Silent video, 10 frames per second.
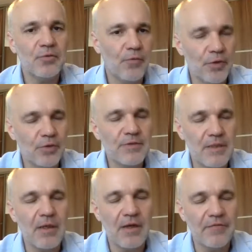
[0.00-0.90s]
to what you
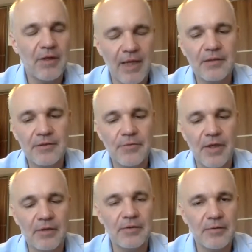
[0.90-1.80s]
say, I will add to
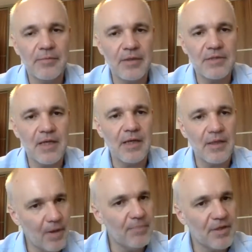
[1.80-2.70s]
that because I
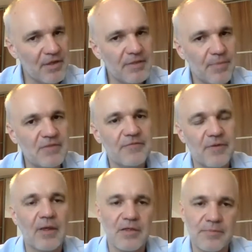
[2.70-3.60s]
remember this
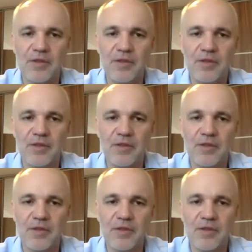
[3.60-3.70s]
specific case,